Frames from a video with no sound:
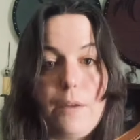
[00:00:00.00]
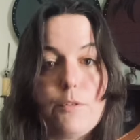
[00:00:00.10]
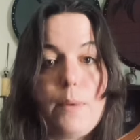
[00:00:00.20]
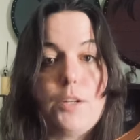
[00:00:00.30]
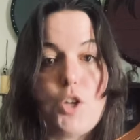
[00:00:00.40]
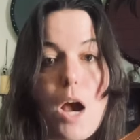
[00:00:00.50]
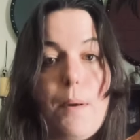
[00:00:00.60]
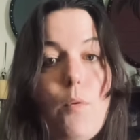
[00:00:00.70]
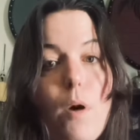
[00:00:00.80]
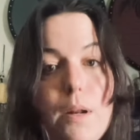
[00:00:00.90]
for my job. I
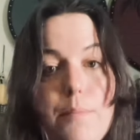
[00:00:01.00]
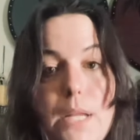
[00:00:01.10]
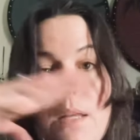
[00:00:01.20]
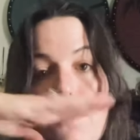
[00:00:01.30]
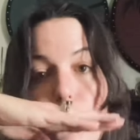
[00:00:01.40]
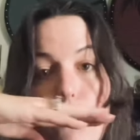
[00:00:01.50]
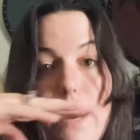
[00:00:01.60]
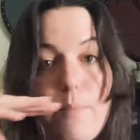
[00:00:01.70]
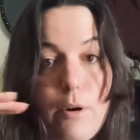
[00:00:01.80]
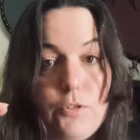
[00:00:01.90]
want to be the
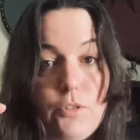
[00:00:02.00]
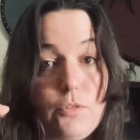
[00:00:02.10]
gray person.